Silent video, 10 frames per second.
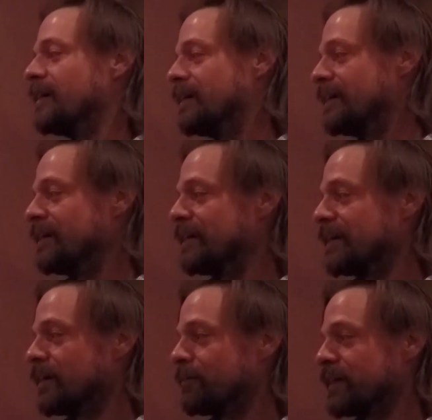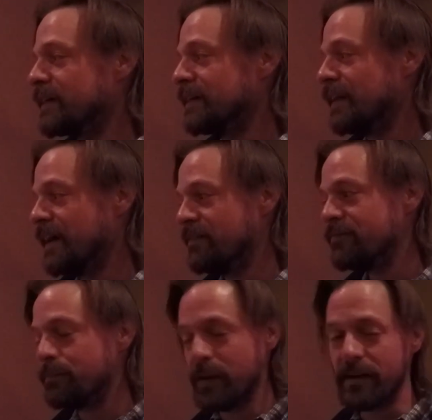And we can
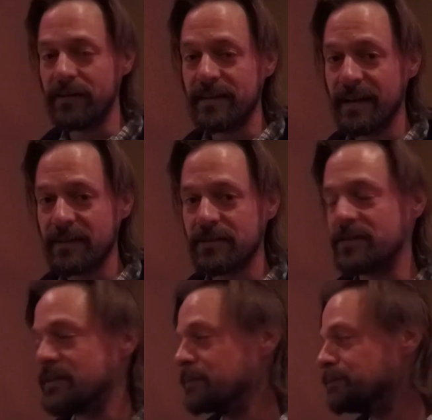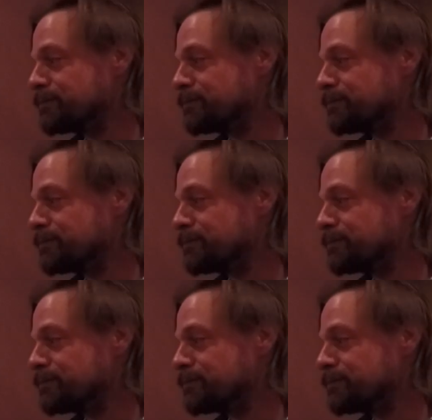have better texture.